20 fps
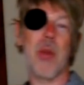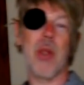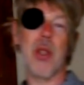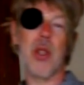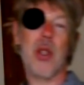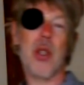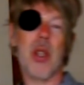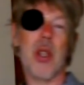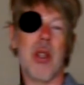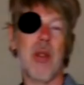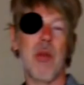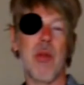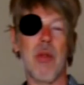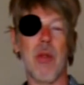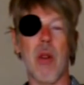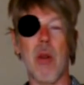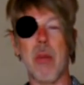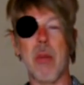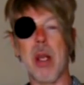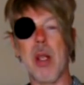which you
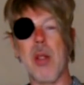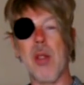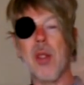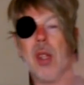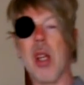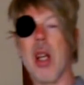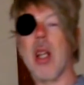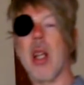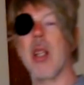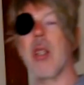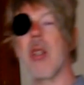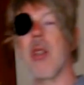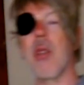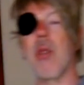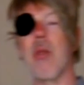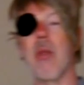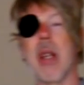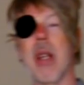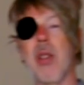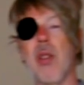throw beans at
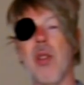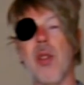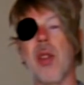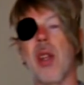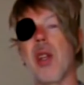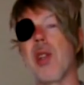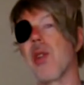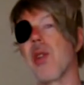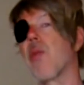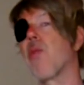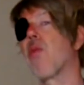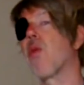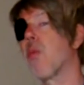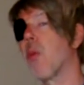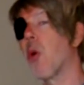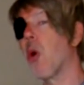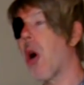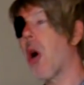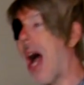to exercise them from your